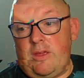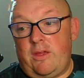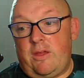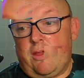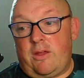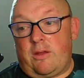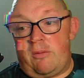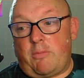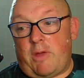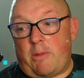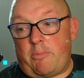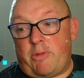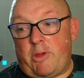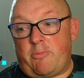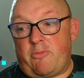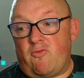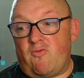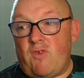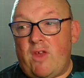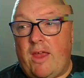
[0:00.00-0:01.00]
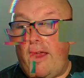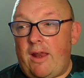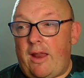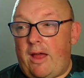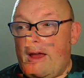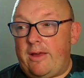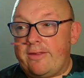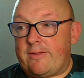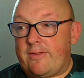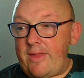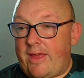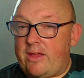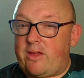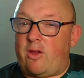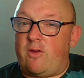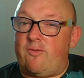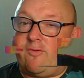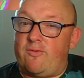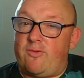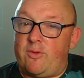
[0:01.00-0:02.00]
can make people realise they're
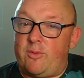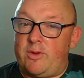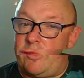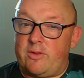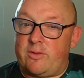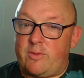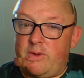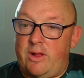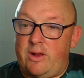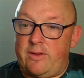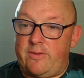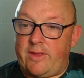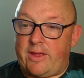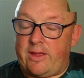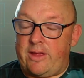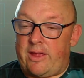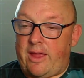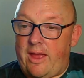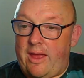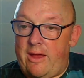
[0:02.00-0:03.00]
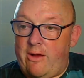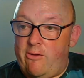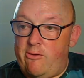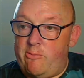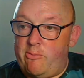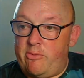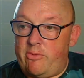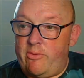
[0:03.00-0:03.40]
going through it as well and they can get help.